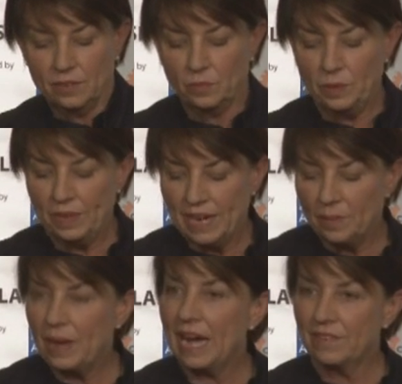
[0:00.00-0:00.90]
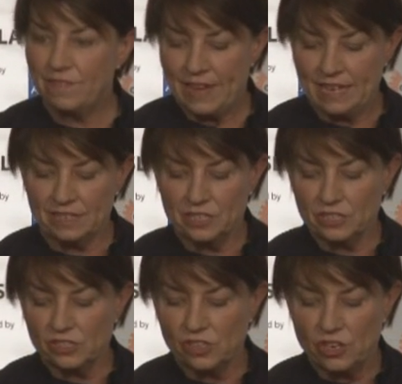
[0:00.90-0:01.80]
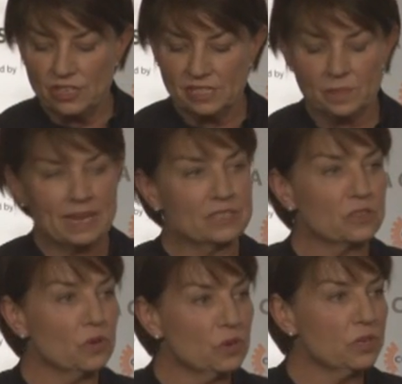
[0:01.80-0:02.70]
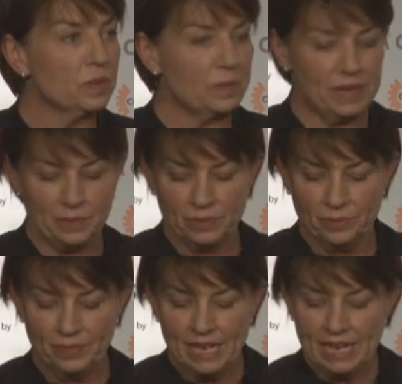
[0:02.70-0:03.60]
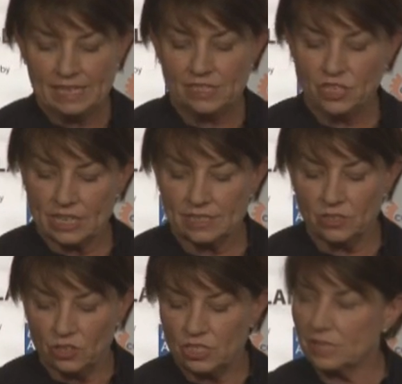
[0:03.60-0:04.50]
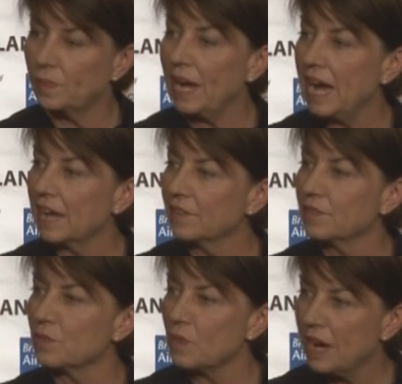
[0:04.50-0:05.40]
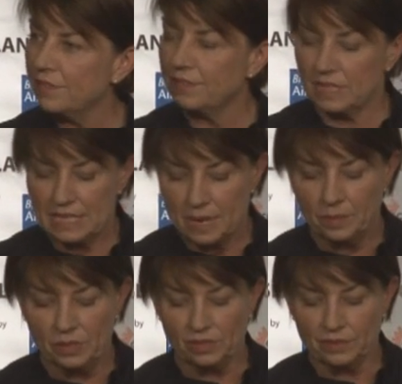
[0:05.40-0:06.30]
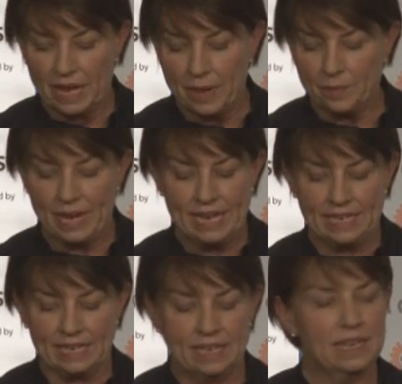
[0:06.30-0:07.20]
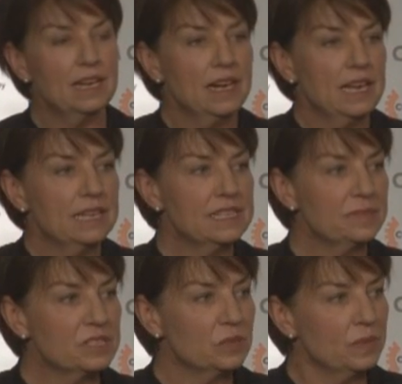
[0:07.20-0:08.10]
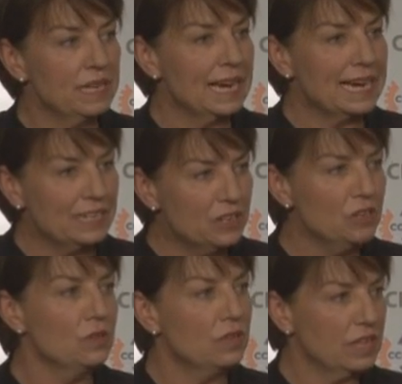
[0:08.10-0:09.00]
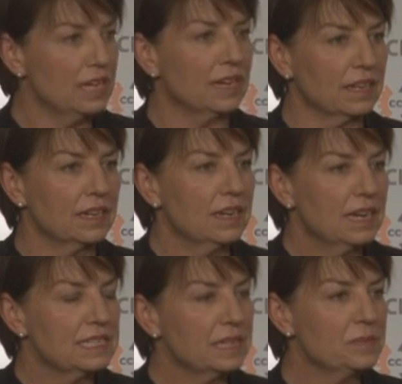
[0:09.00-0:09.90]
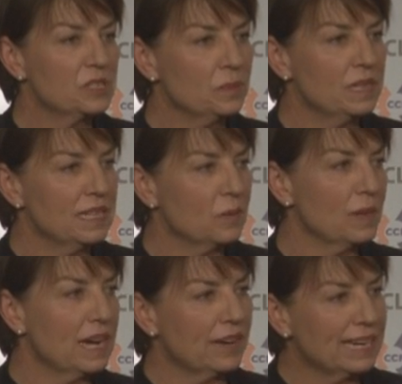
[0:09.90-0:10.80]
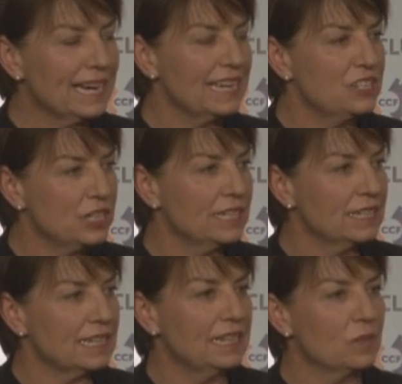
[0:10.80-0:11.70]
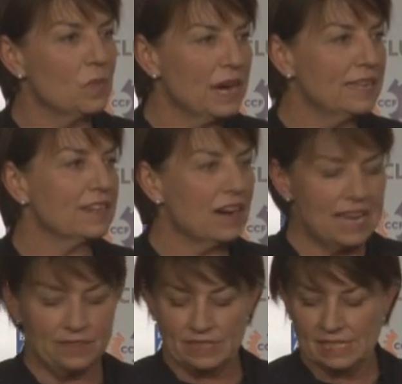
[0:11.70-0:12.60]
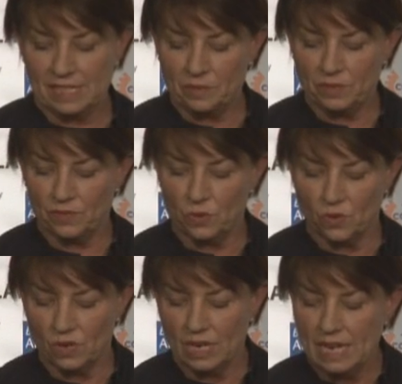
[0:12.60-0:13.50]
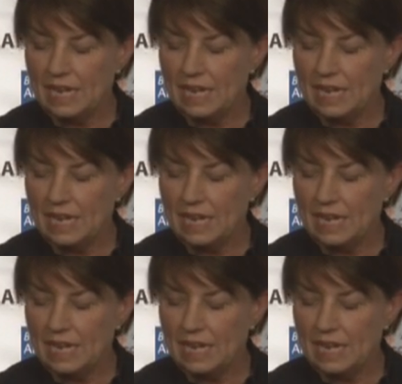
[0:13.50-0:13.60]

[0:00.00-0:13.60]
Whipping up unfounded concerns amongst ordinary people is not just part of the rough and tumble of campaigning. It seems to me a new thing. It seems to me that we are engaging in it in a way that I haven't seen before.